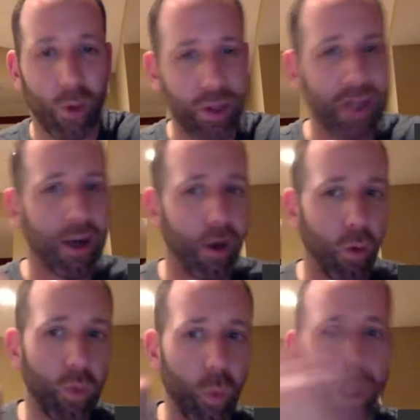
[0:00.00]

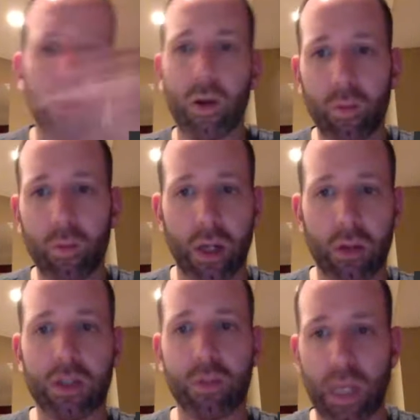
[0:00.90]

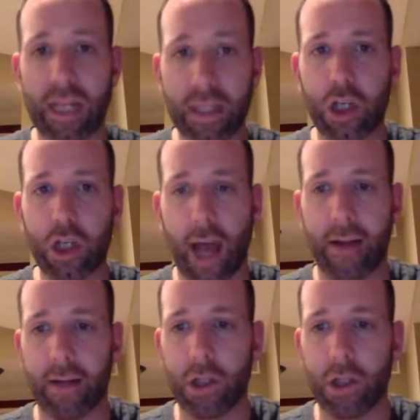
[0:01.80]
into the challenge,